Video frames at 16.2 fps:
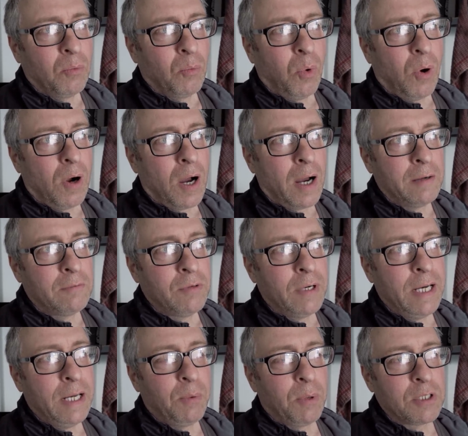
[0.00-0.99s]
what I
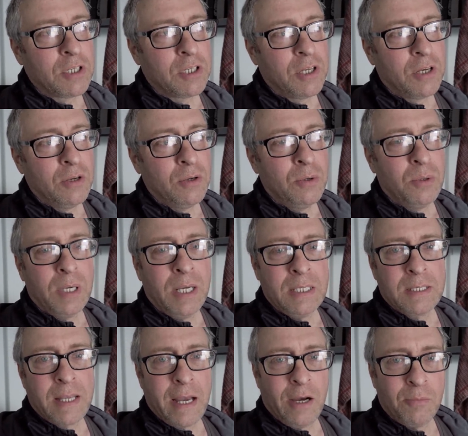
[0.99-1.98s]
really want to do
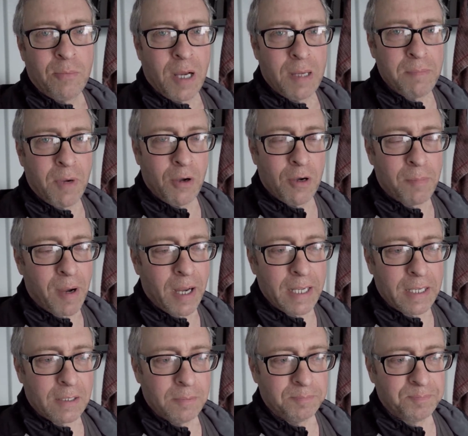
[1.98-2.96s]
is get on my
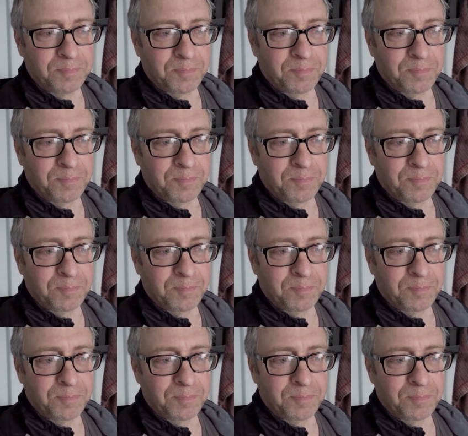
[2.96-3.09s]
motorbike,